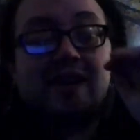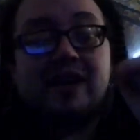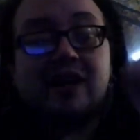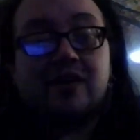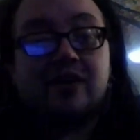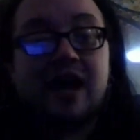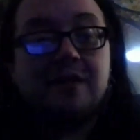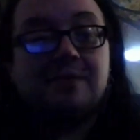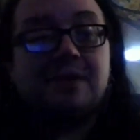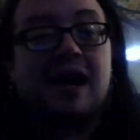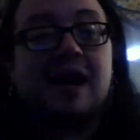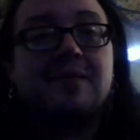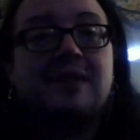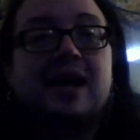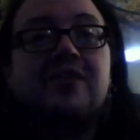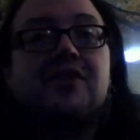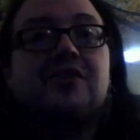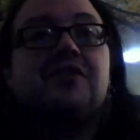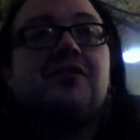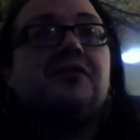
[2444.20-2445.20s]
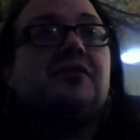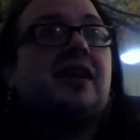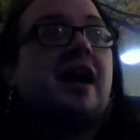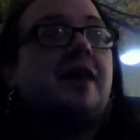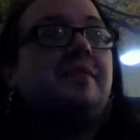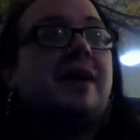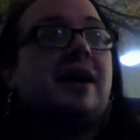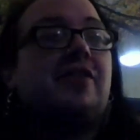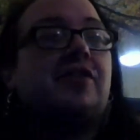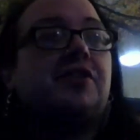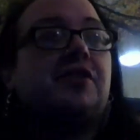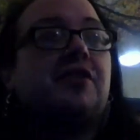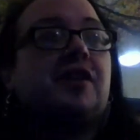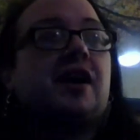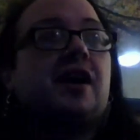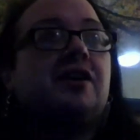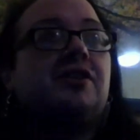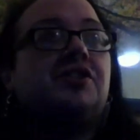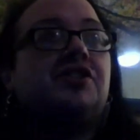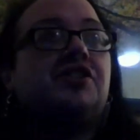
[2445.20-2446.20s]

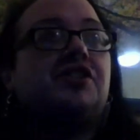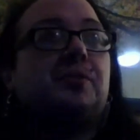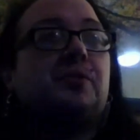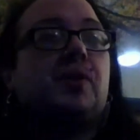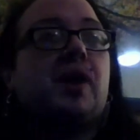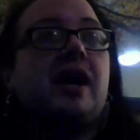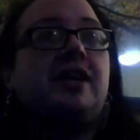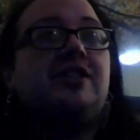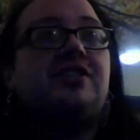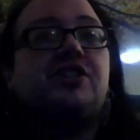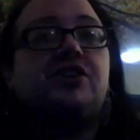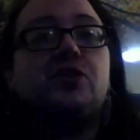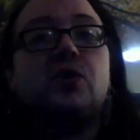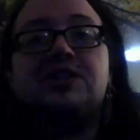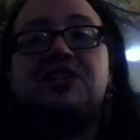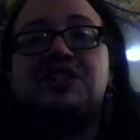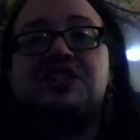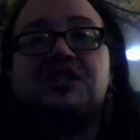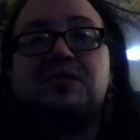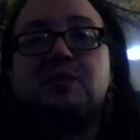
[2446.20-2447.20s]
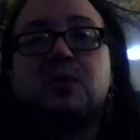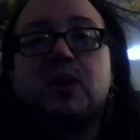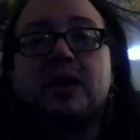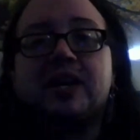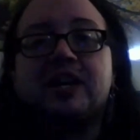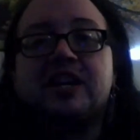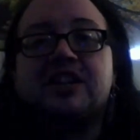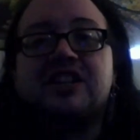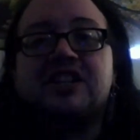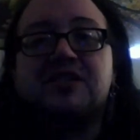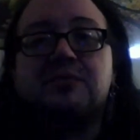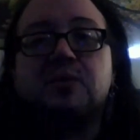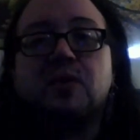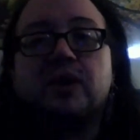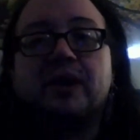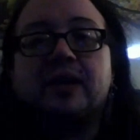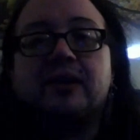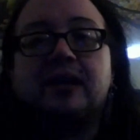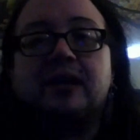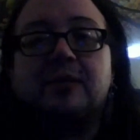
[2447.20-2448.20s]
neither surprised nor disappointed at this
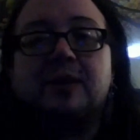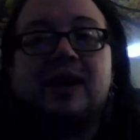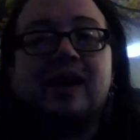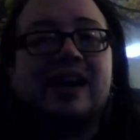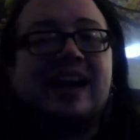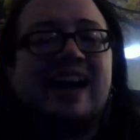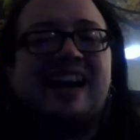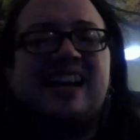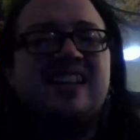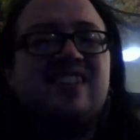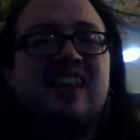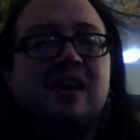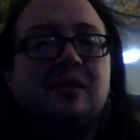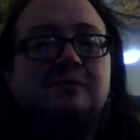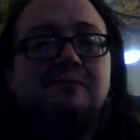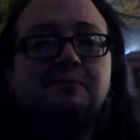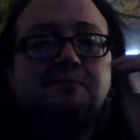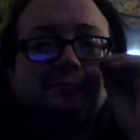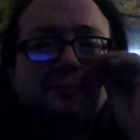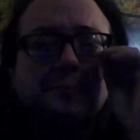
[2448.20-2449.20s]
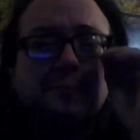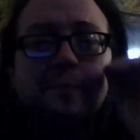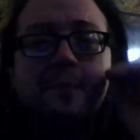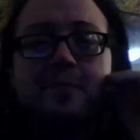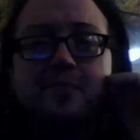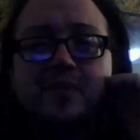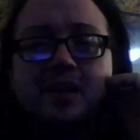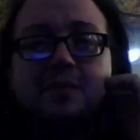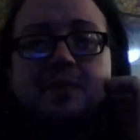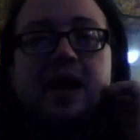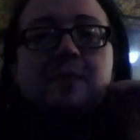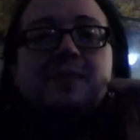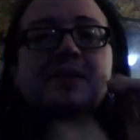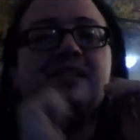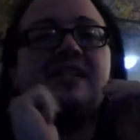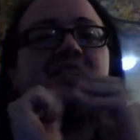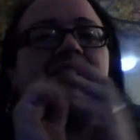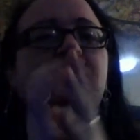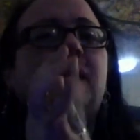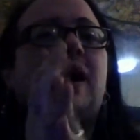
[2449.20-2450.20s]
point by anything Poppy
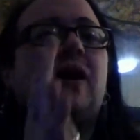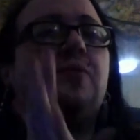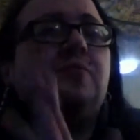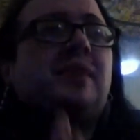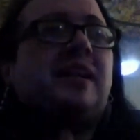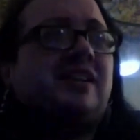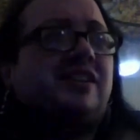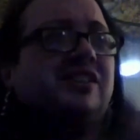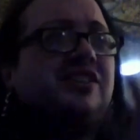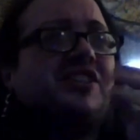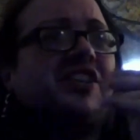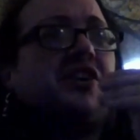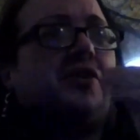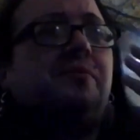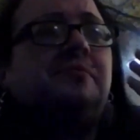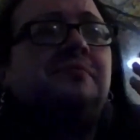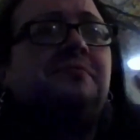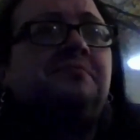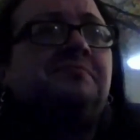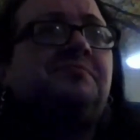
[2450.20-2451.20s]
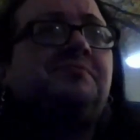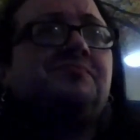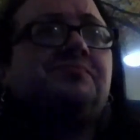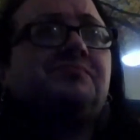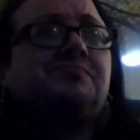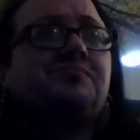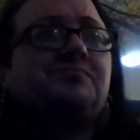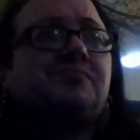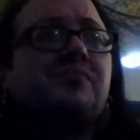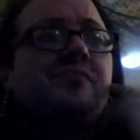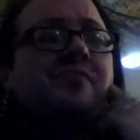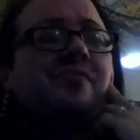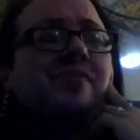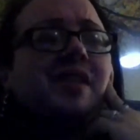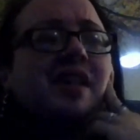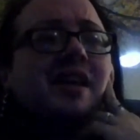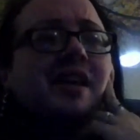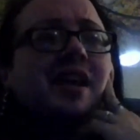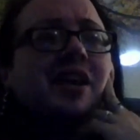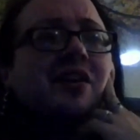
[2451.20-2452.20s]
says about me. So,
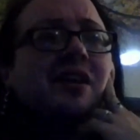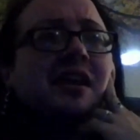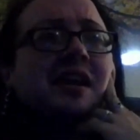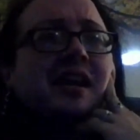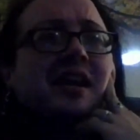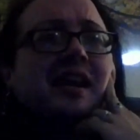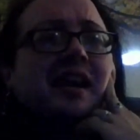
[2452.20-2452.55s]
you know,